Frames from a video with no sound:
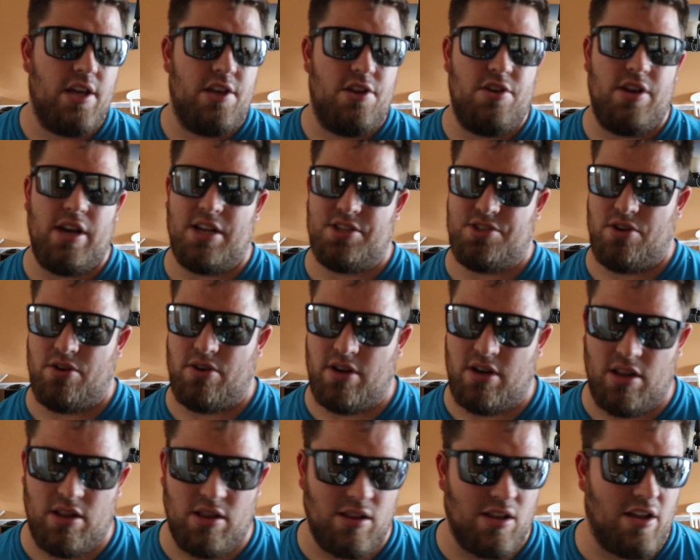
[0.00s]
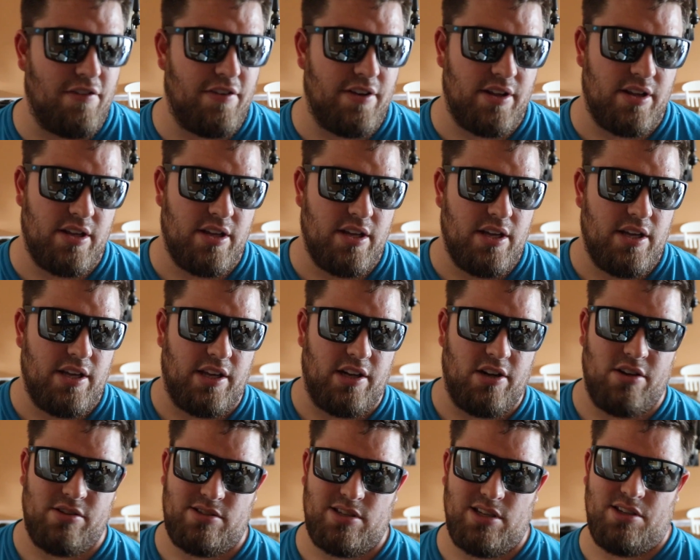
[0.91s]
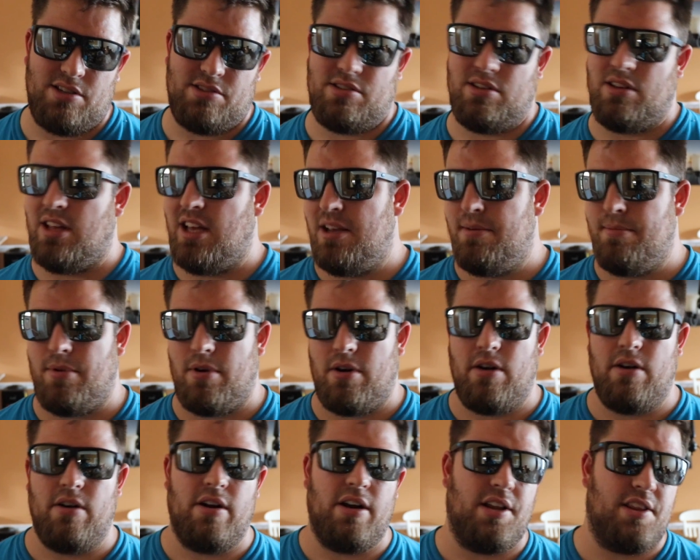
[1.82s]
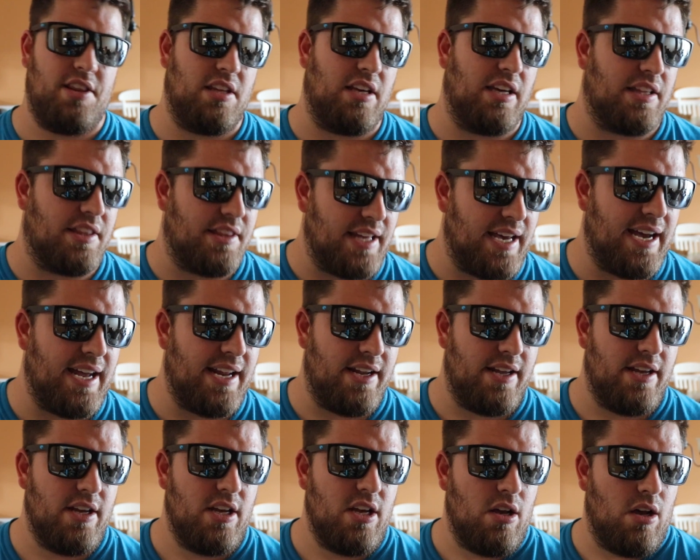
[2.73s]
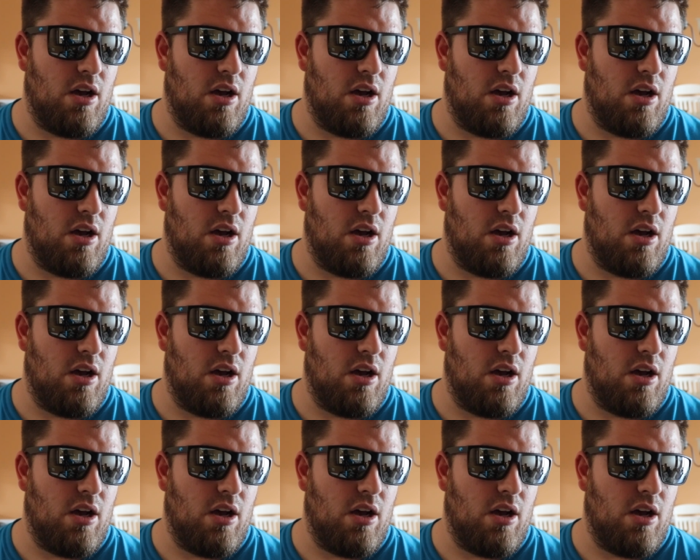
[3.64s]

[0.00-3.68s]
You guys are gonna love it. You know, it's not just a light bar or anything like that.